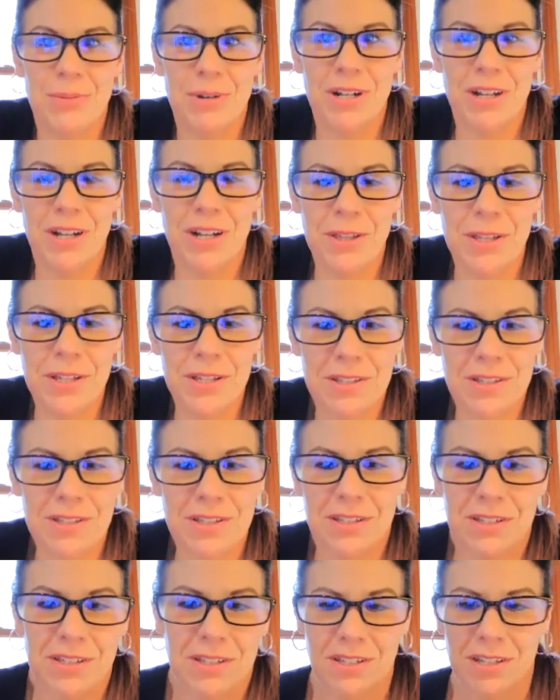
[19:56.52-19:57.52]
But I
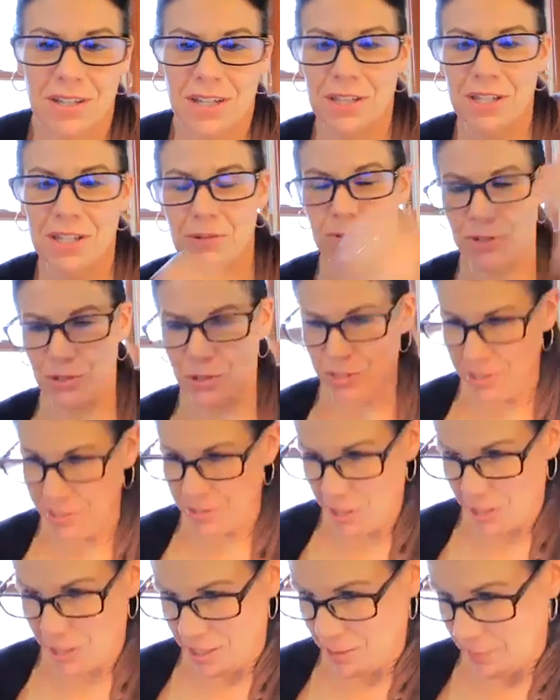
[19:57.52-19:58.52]
think we should
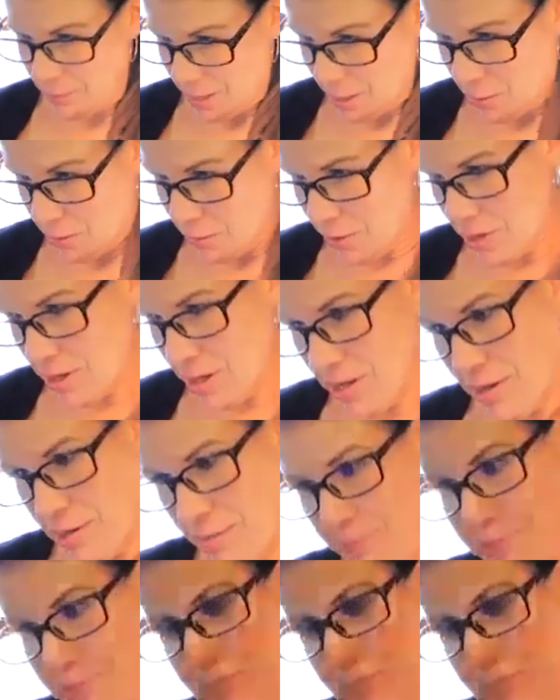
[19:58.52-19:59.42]
talk about